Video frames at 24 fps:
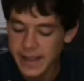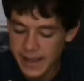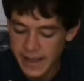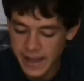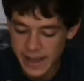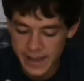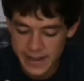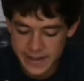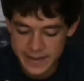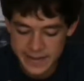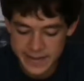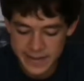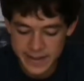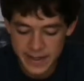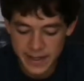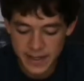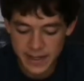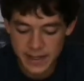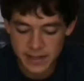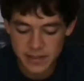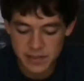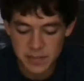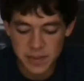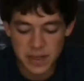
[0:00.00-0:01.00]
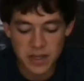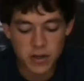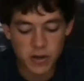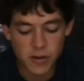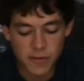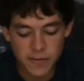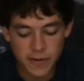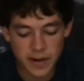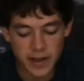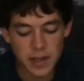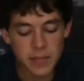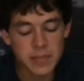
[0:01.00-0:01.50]
and it was a big goal
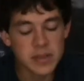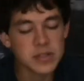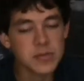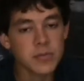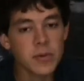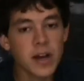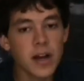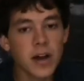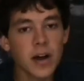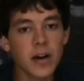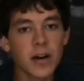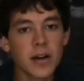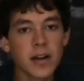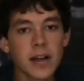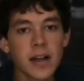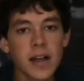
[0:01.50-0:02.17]
for him as well.